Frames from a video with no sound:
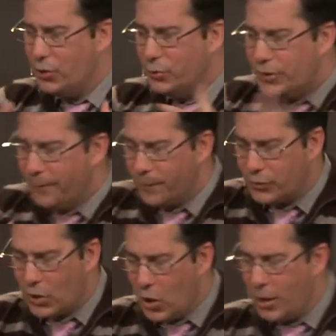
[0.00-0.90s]
use them for
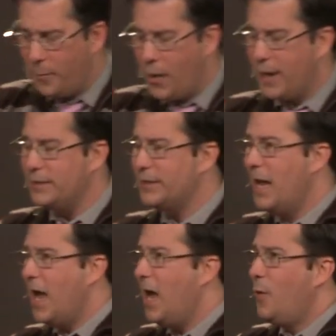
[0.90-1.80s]
target practice. I,